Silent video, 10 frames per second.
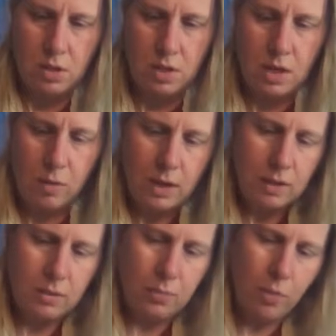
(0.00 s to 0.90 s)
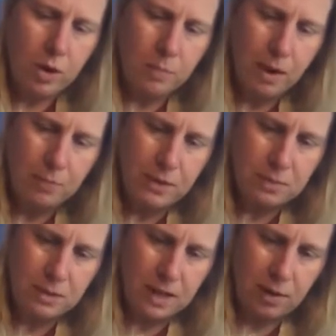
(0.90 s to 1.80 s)
And I want to pop these
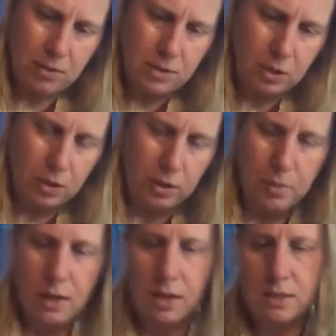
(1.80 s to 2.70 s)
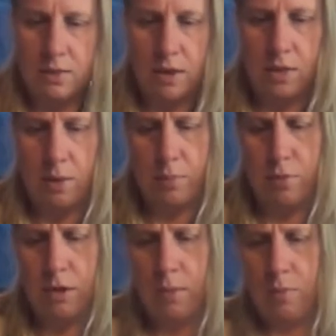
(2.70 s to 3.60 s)
ones out just a little bit because they've got that
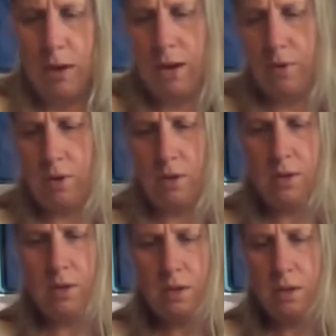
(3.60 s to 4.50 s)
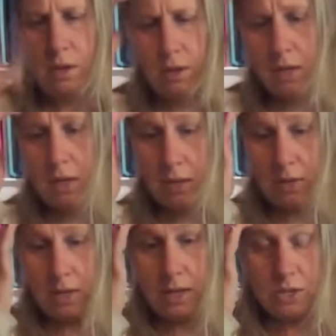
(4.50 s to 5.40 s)
pretty brown. I
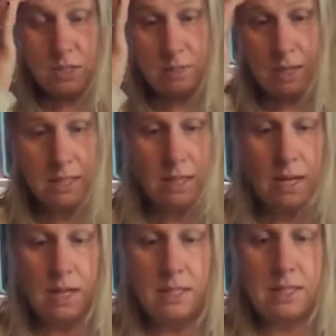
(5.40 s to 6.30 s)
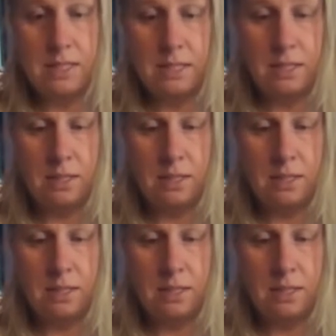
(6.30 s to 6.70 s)
think it just makes a nice